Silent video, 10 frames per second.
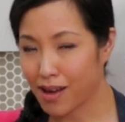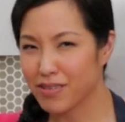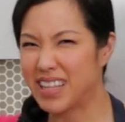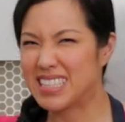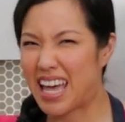
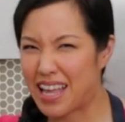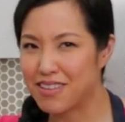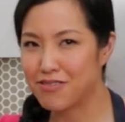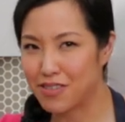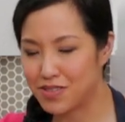for like
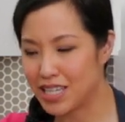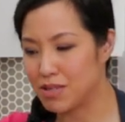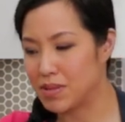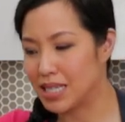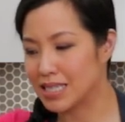10,
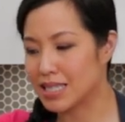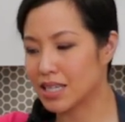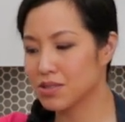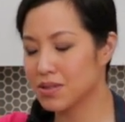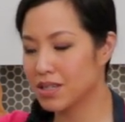15 minutes. It's
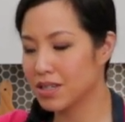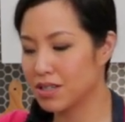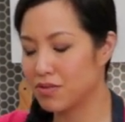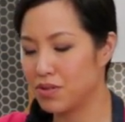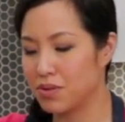actually
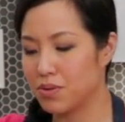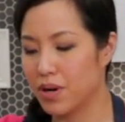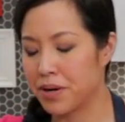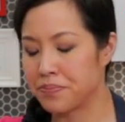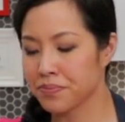good if you,